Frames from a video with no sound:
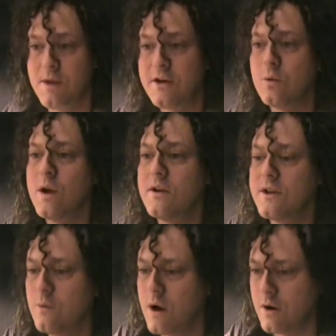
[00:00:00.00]
matter where
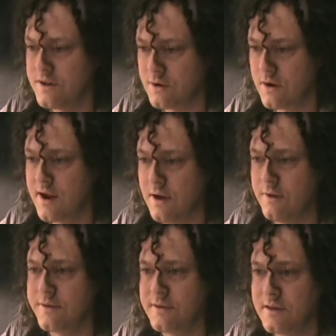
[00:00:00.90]
you are in your
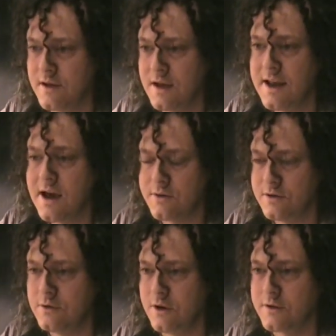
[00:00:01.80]
health and how
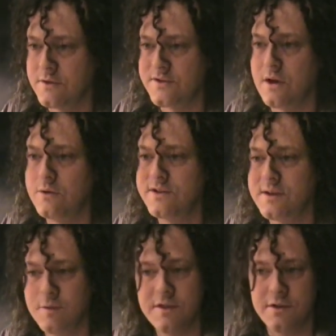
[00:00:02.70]
you look, there's always
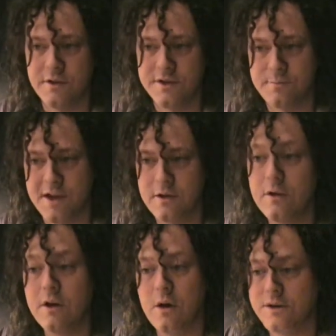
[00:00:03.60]
someone that looks
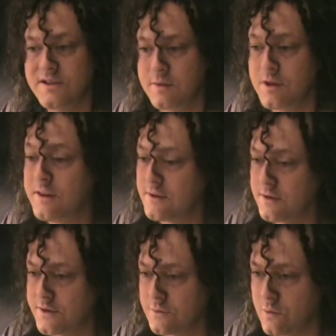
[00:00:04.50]
better and always someone that
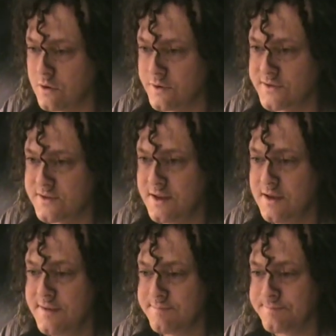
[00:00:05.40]
looks worse.
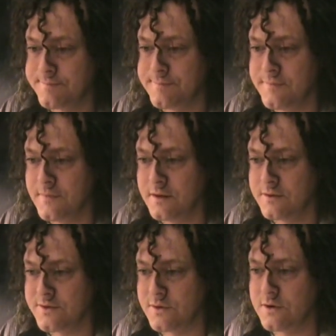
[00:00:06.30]

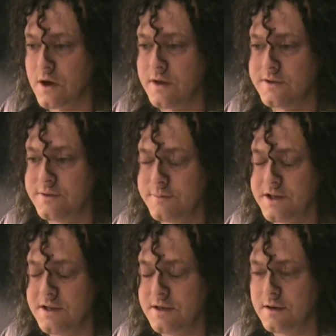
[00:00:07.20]
So you got to
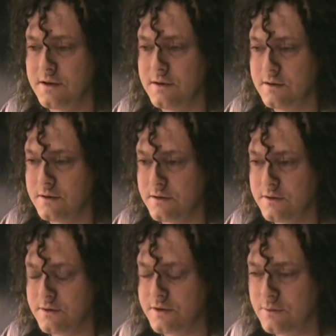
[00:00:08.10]
be,
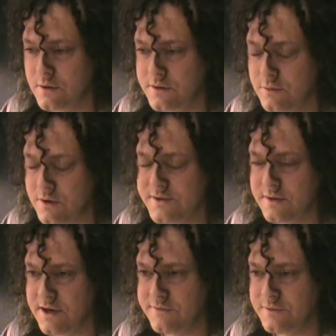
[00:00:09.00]
you
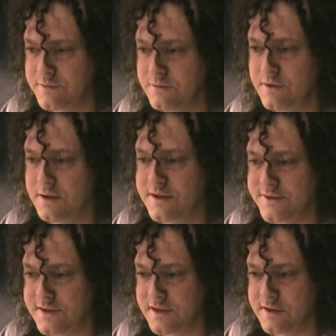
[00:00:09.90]
also have to be
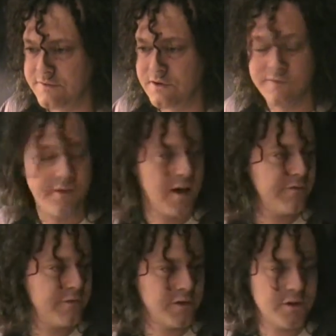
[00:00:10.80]
realistic. If you're
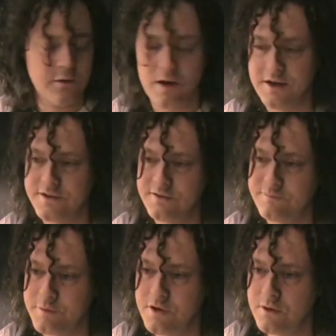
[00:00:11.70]
5'2" eyes
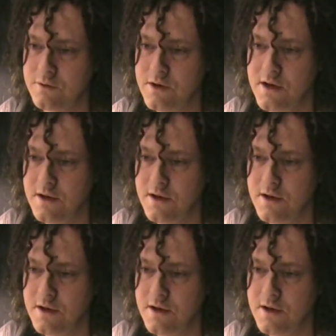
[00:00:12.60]
of blue,